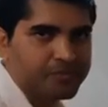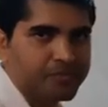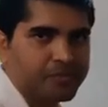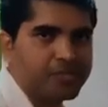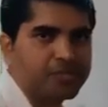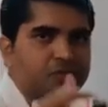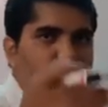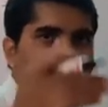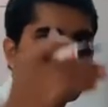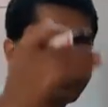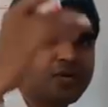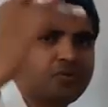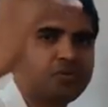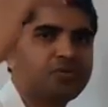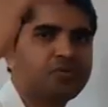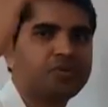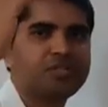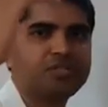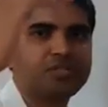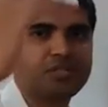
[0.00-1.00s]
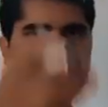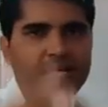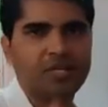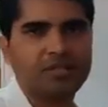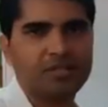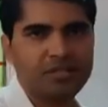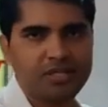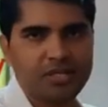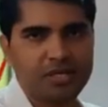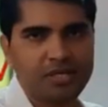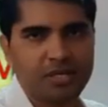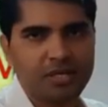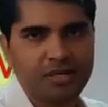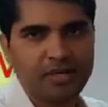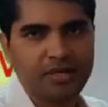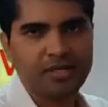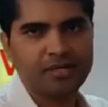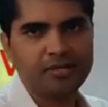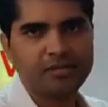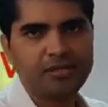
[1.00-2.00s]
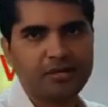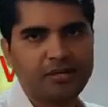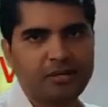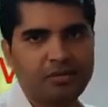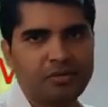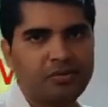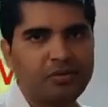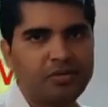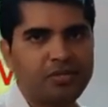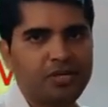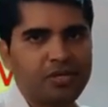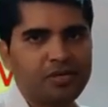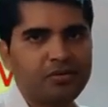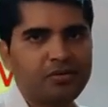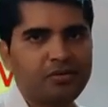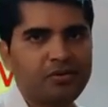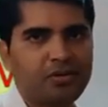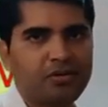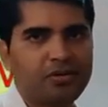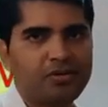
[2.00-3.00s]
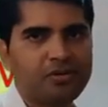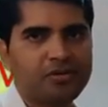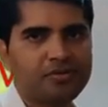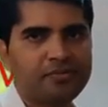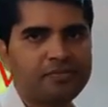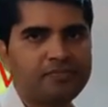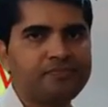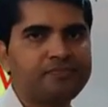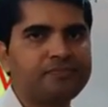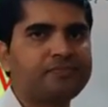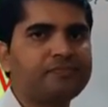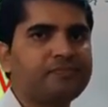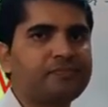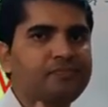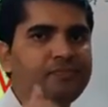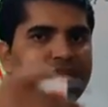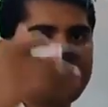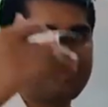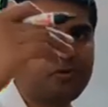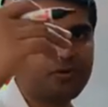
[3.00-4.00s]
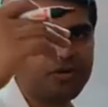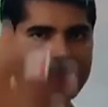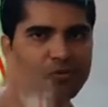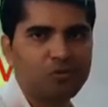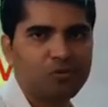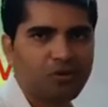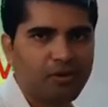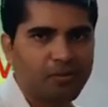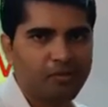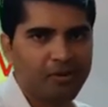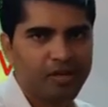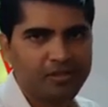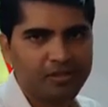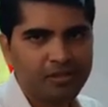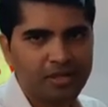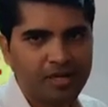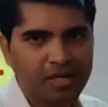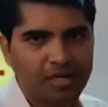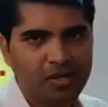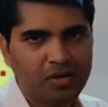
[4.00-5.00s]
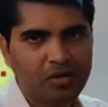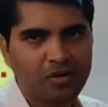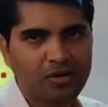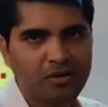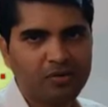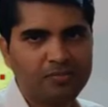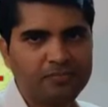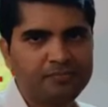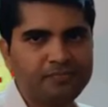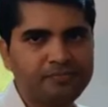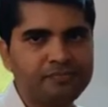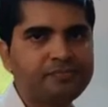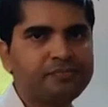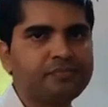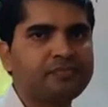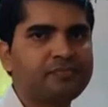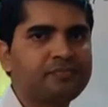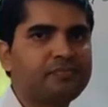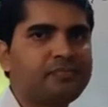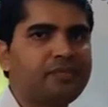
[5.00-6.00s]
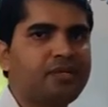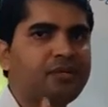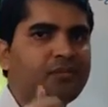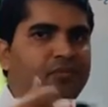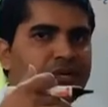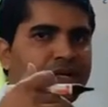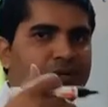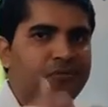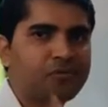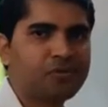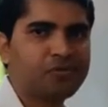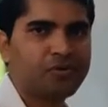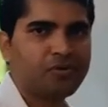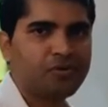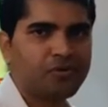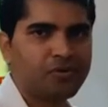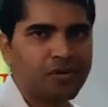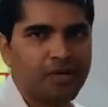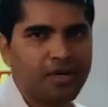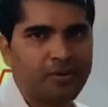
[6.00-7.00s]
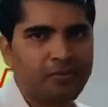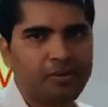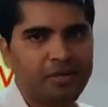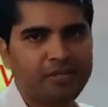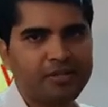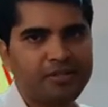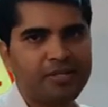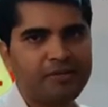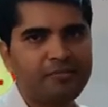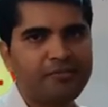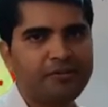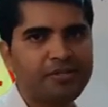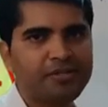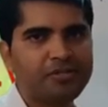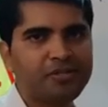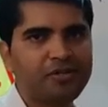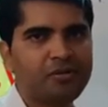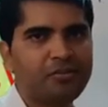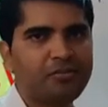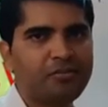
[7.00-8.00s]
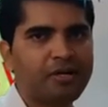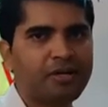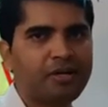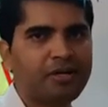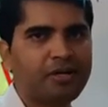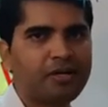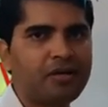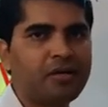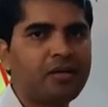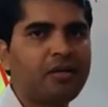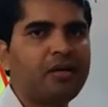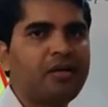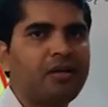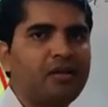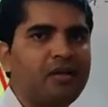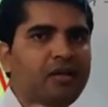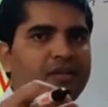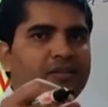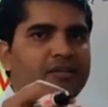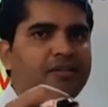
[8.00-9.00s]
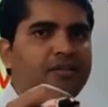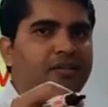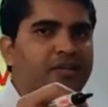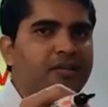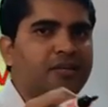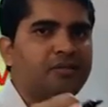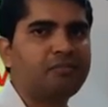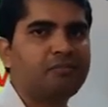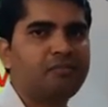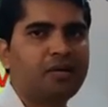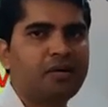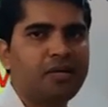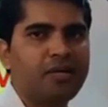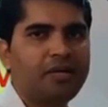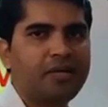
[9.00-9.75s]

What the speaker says: First we have to consider the general reaction with nth order, then we have to apply the rate law, then we have to apply the definition of rate, and then by